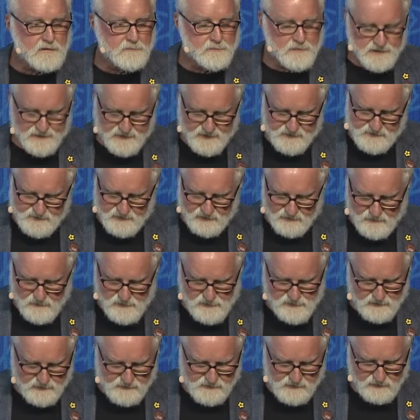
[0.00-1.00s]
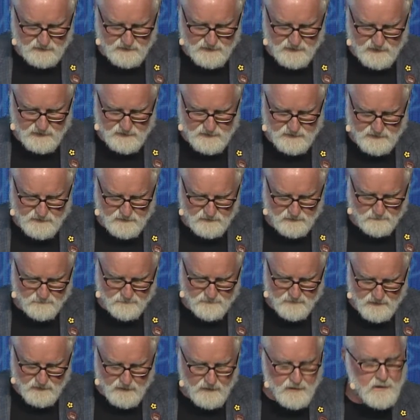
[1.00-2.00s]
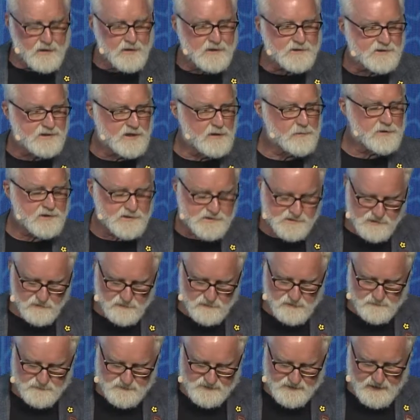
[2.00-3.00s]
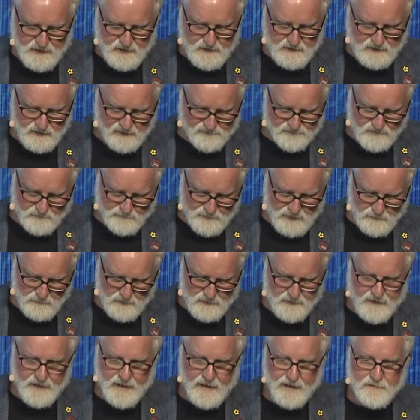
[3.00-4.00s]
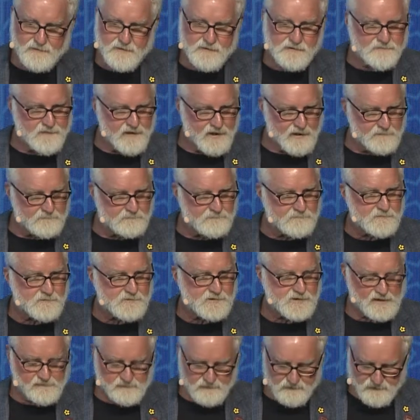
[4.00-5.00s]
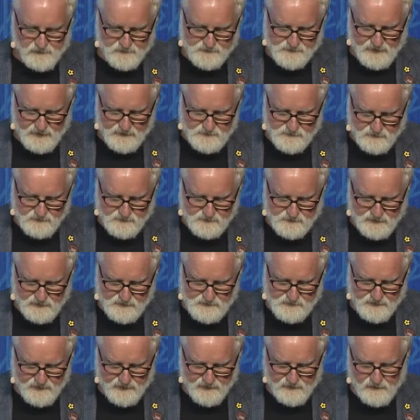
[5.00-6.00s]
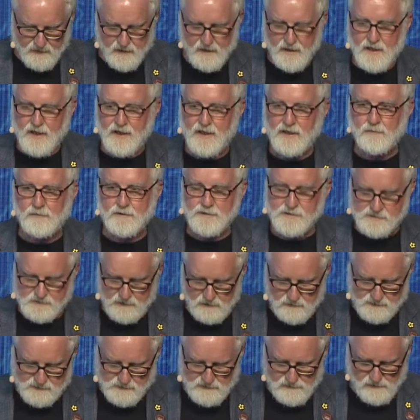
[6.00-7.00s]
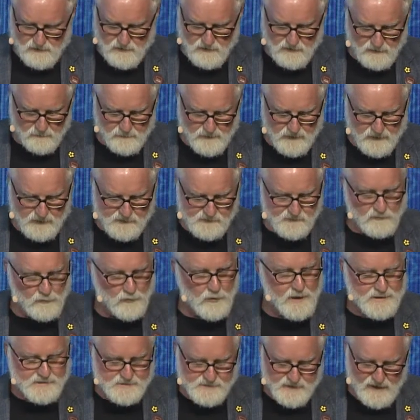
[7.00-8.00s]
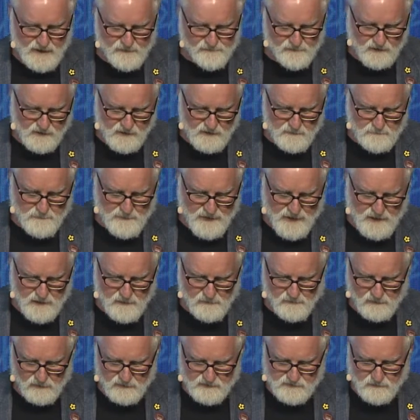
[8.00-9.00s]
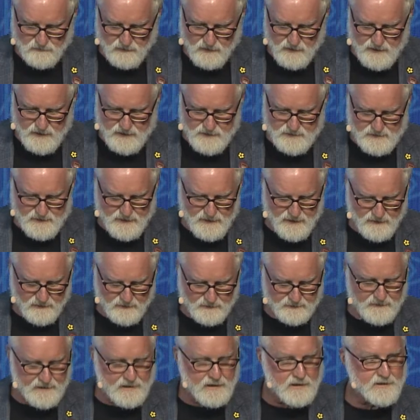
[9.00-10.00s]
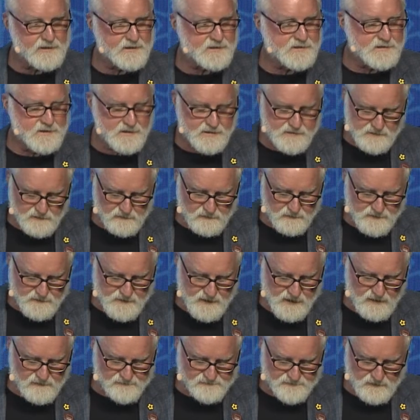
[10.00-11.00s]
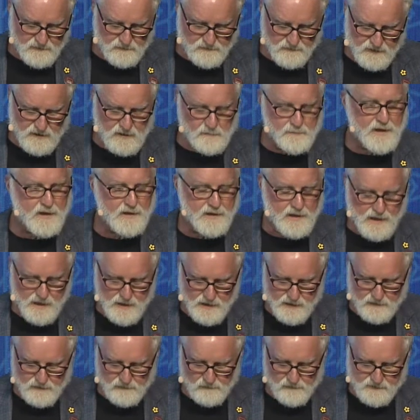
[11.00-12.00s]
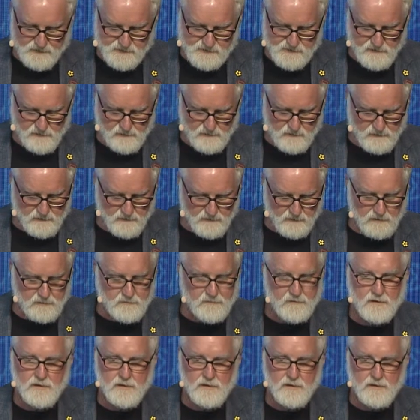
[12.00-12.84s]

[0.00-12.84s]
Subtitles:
But the solutions are linked too. Superstorm Sandy, if you remember that, we've had several disasters since then, it was so strong because the West African mangroves were cut down, letting the seasonal typhoon come out hotter and stronger.